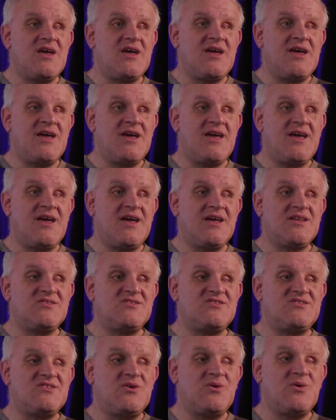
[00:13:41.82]
And
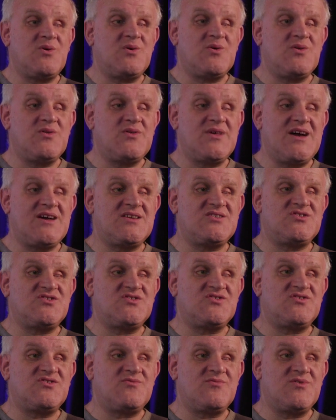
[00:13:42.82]
so that
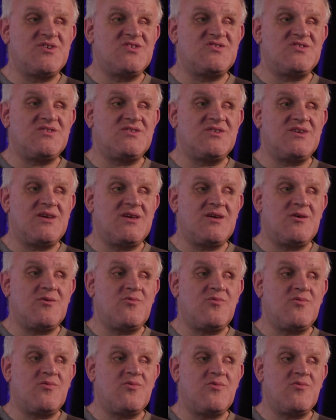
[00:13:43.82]
just recently
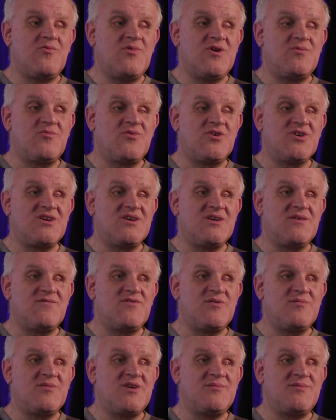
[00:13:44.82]
quit working
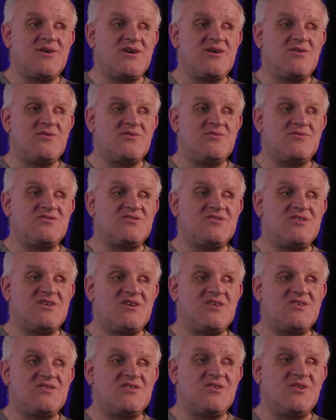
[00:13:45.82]
for me about
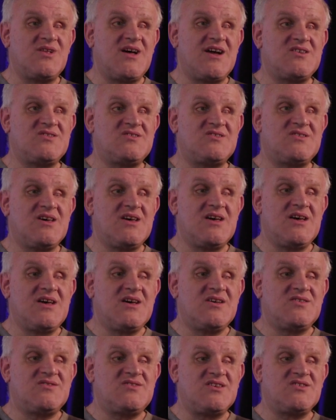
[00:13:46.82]
the last
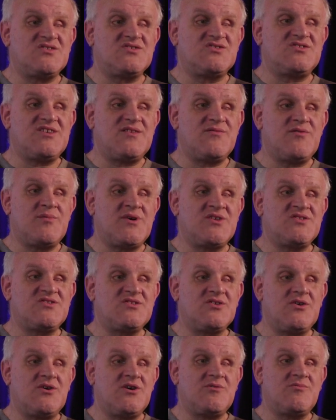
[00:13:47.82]
6 or 7 months
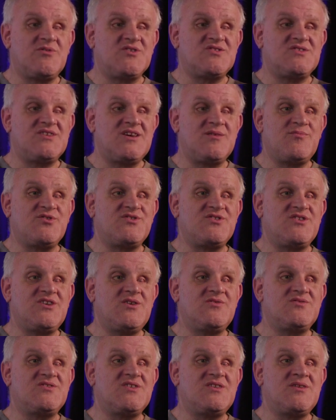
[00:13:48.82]
ago. I wasn't able to
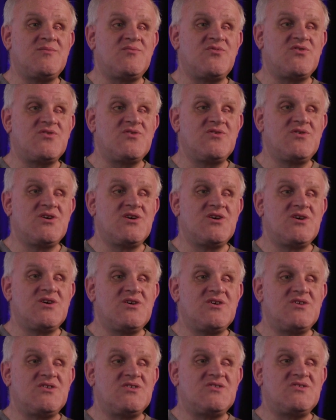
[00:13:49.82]
use it anymore.
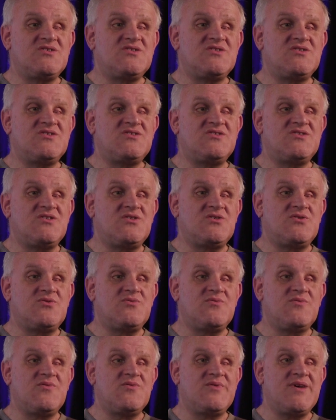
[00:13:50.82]

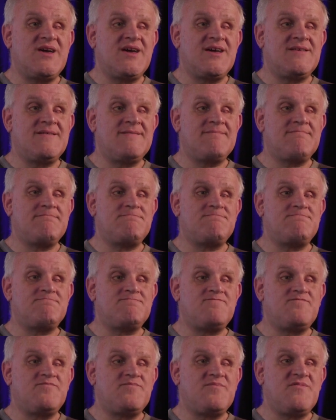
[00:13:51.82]
So then
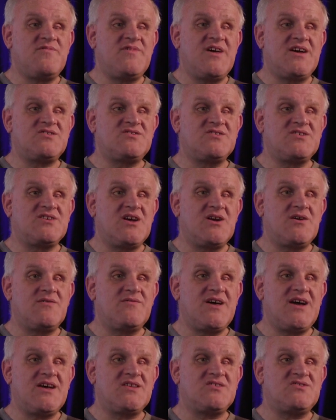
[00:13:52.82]
that took care of
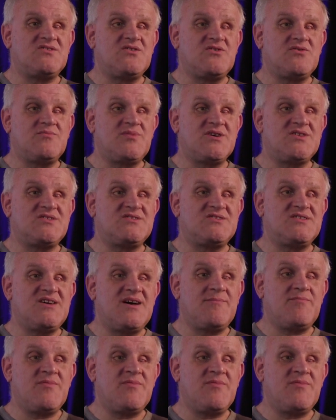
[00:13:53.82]
that. So, but